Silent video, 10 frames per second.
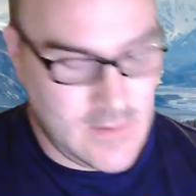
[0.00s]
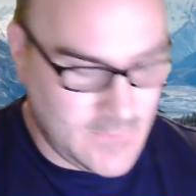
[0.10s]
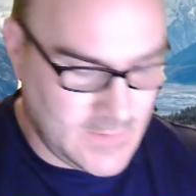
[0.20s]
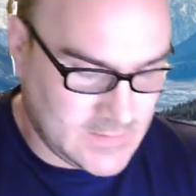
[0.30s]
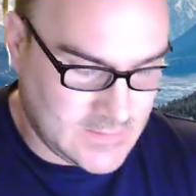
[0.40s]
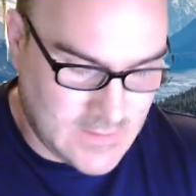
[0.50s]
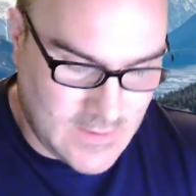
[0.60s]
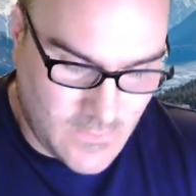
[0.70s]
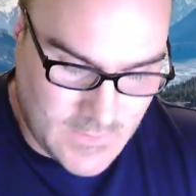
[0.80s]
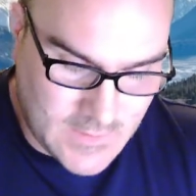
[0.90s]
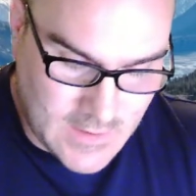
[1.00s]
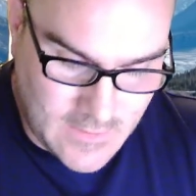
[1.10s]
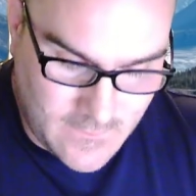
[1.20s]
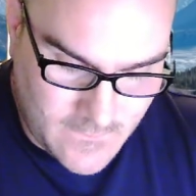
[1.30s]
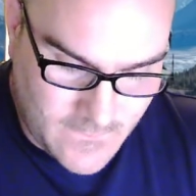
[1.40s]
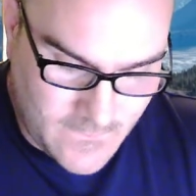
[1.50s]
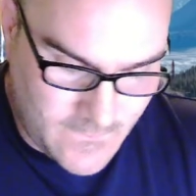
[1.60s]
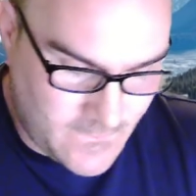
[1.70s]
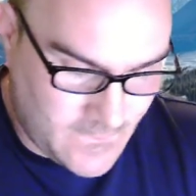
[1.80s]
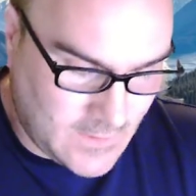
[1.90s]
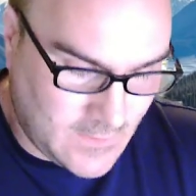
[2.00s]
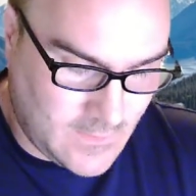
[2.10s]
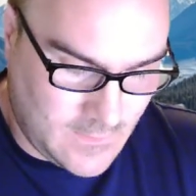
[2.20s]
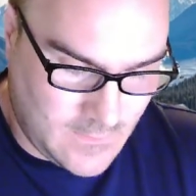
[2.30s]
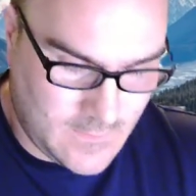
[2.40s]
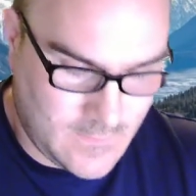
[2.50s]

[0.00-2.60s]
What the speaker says: This is another one that I feel